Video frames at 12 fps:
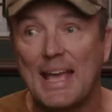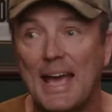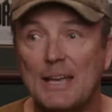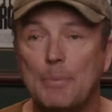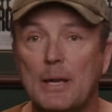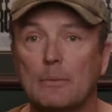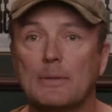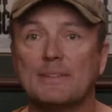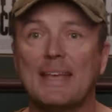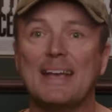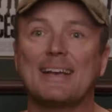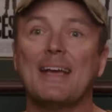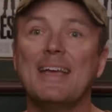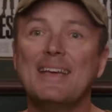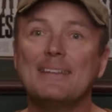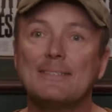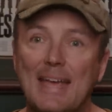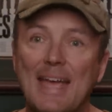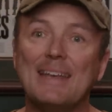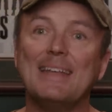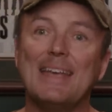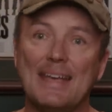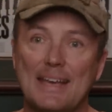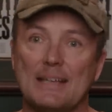They had to be able to take ten
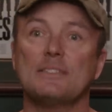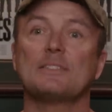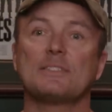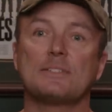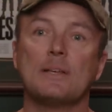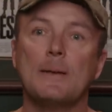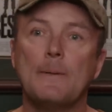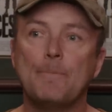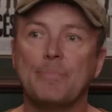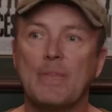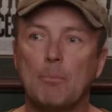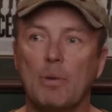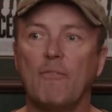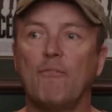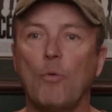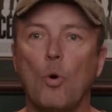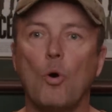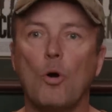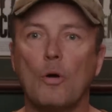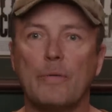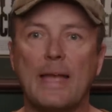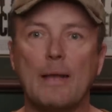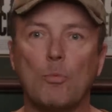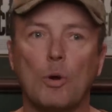hits
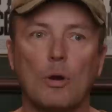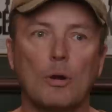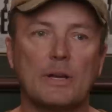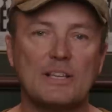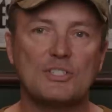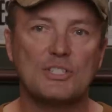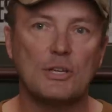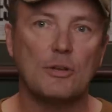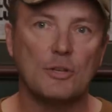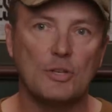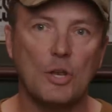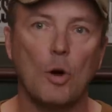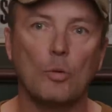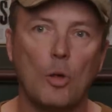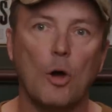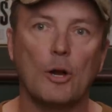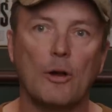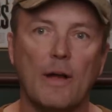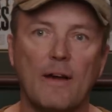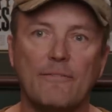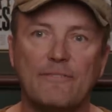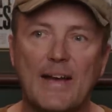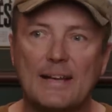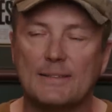before they were considered no longer
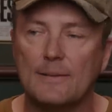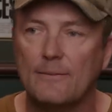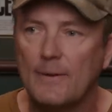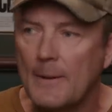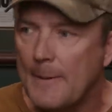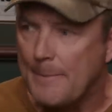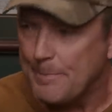effective.